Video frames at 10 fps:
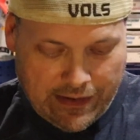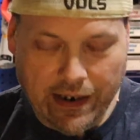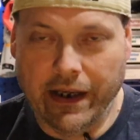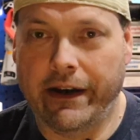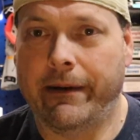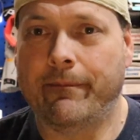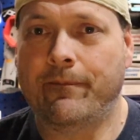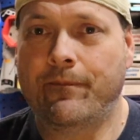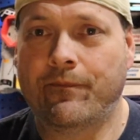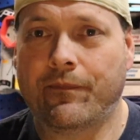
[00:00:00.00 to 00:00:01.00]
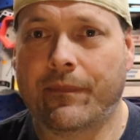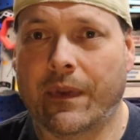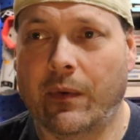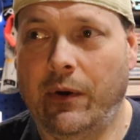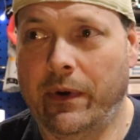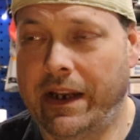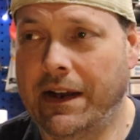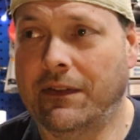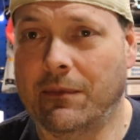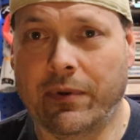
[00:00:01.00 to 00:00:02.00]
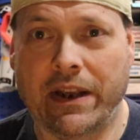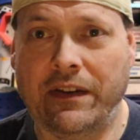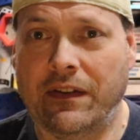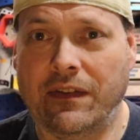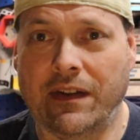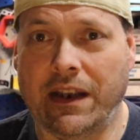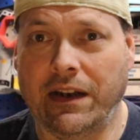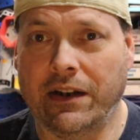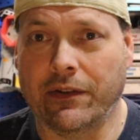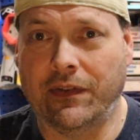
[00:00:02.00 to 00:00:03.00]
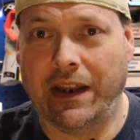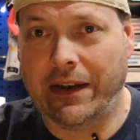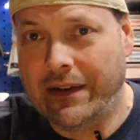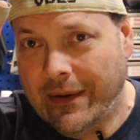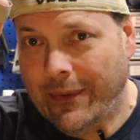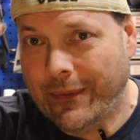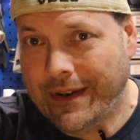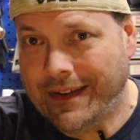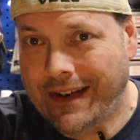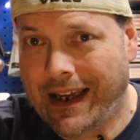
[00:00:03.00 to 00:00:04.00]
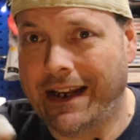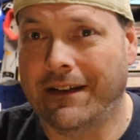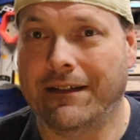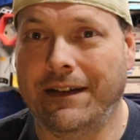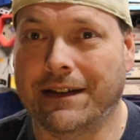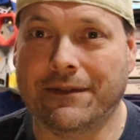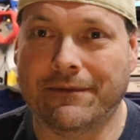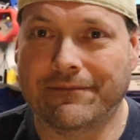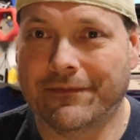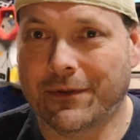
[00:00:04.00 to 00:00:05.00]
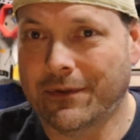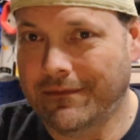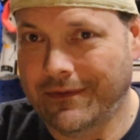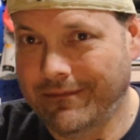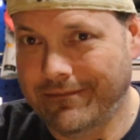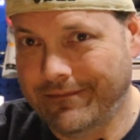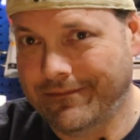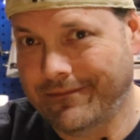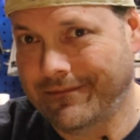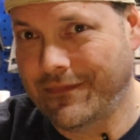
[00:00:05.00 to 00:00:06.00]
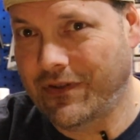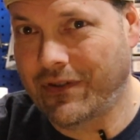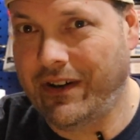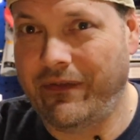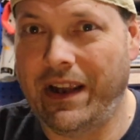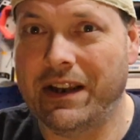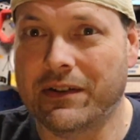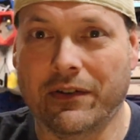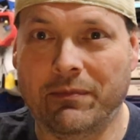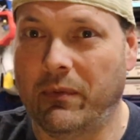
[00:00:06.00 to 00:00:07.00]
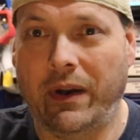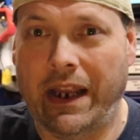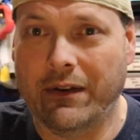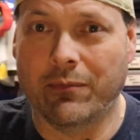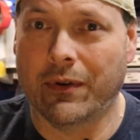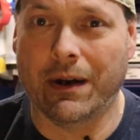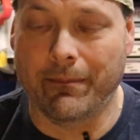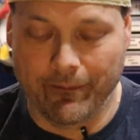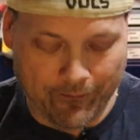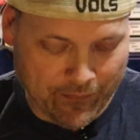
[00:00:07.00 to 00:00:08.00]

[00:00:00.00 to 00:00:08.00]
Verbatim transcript: Um, we went down some places that, you know, said was not, you know, for street vehicles, but we had no problem.